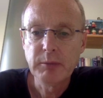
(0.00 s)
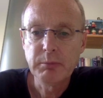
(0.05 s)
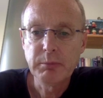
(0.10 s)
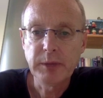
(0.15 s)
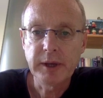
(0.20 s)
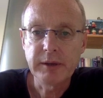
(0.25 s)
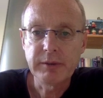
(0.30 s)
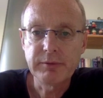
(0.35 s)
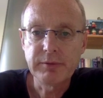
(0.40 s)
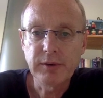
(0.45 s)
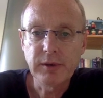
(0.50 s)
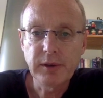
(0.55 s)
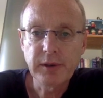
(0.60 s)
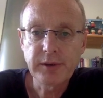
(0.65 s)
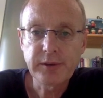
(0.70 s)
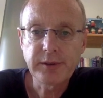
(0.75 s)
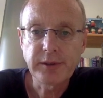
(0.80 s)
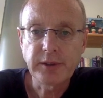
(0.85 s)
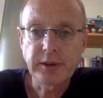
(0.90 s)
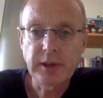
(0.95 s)
By
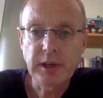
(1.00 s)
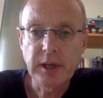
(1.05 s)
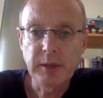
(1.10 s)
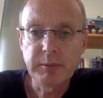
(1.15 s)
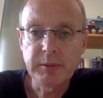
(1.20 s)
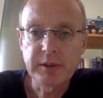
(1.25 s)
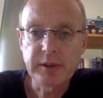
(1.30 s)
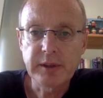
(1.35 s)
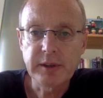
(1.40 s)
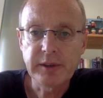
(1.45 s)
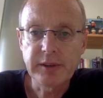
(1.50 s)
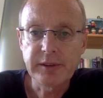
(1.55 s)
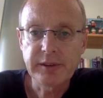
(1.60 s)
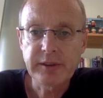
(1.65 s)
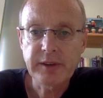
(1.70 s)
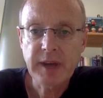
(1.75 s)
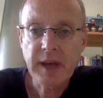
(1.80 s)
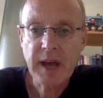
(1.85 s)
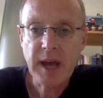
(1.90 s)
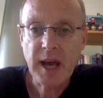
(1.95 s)
default, the delimiter is
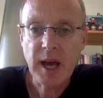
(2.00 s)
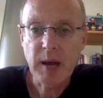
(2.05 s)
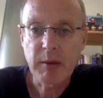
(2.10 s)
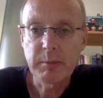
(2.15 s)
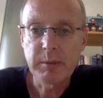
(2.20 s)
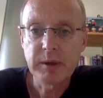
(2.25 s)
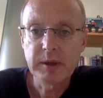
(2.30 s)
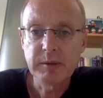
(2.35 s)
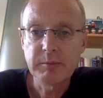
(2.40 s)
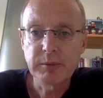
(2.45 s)
tab,